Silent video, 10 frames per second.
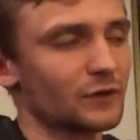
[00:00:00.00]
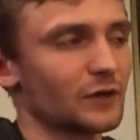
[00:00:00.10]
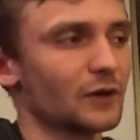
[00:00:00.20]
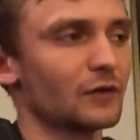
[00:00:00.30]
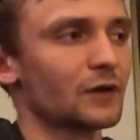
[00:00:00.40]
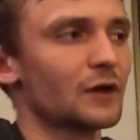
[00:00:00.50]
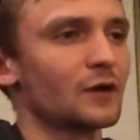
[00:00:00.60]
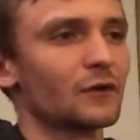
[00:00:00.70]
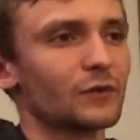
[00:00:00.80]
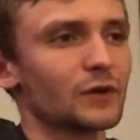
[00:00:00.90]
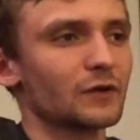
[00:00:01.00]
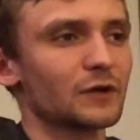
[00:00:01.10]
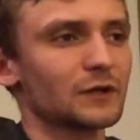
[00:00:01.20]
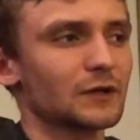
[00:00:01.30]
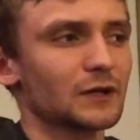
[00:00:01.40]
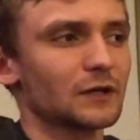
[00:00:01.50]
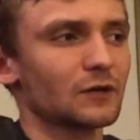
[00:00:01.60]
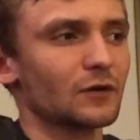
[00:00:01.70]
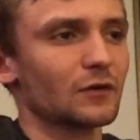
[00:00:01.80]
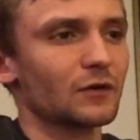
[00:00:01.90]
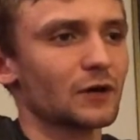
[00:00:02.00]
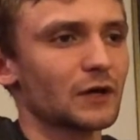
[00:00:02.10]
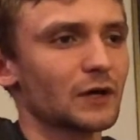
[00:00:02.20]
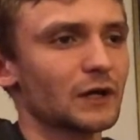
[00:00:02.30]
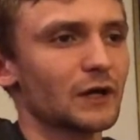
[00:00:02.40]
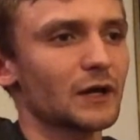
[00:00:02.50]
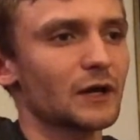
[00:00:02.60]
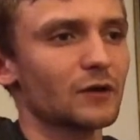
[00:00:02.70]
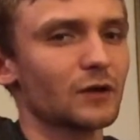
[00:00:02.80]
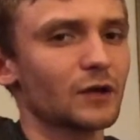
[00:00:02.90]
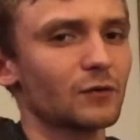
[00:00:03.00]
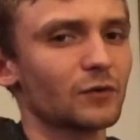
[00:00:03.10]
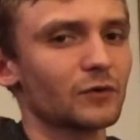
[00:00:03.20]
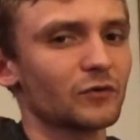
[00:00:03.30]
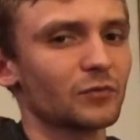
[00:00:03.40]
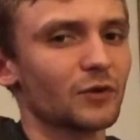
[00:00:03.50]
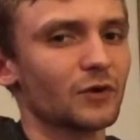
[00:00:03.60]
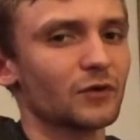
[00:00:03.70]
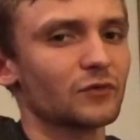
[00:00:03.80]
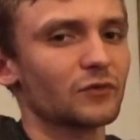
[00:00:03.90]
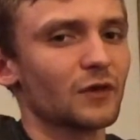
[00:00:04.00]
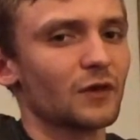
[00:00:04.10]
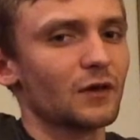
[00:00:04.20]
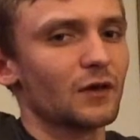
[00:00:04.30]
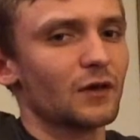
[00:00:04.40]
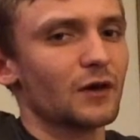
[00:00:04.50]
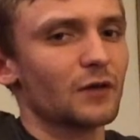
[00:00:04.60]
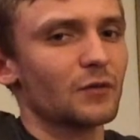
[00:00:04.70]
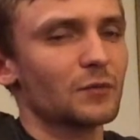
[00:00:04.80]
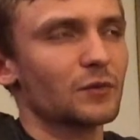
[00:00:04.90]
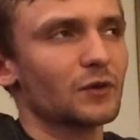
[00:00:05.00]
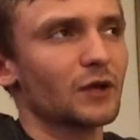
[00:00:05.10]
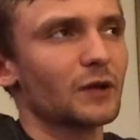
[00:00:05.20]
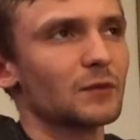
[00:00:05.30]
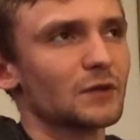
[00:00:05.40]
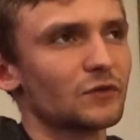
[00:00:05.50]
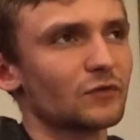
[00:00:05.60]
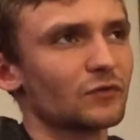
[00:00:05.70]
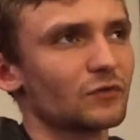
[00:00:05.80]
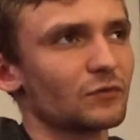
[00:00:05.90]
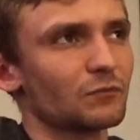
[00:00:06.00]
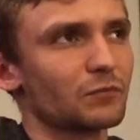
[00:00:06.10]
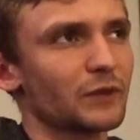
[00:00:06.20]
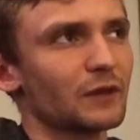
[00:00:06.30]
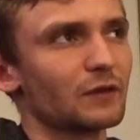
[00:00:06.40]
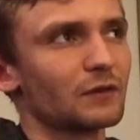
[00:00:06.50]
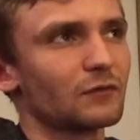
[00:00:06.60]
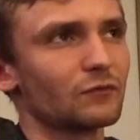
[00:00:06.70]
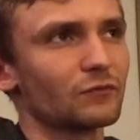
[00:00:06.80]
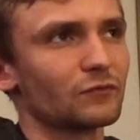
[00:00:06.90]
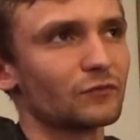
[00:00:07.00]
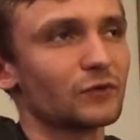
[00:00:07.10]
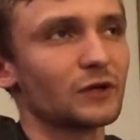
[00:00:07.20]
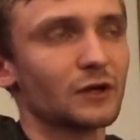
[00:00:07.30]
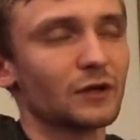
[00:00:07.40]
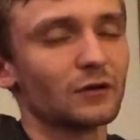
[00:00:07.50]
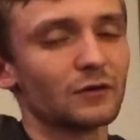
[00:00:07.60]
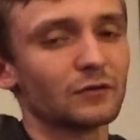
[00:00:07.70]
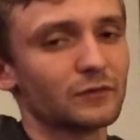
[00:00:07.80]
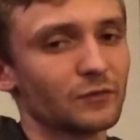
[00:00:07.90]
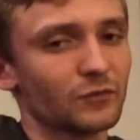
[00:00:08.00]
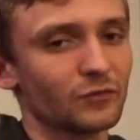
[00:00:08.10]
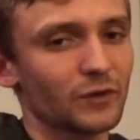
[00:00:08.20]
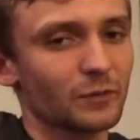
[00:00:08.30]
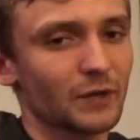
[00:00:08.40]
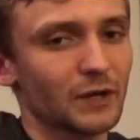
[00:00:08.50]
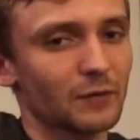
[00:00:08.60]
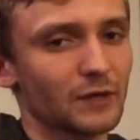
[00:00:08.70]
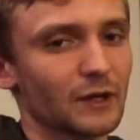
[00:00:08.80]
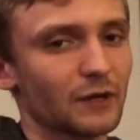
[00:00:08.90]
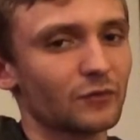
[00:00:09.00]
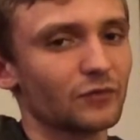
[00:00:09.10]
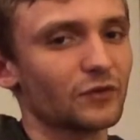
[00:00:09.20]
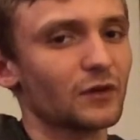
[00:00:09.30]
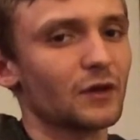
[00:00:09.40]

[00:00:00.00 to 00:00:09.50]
Reno. Reno, I didn't like at all. I, I got out a lot more in Sparks. I remember climbing this big freaking hill that was right behind my house.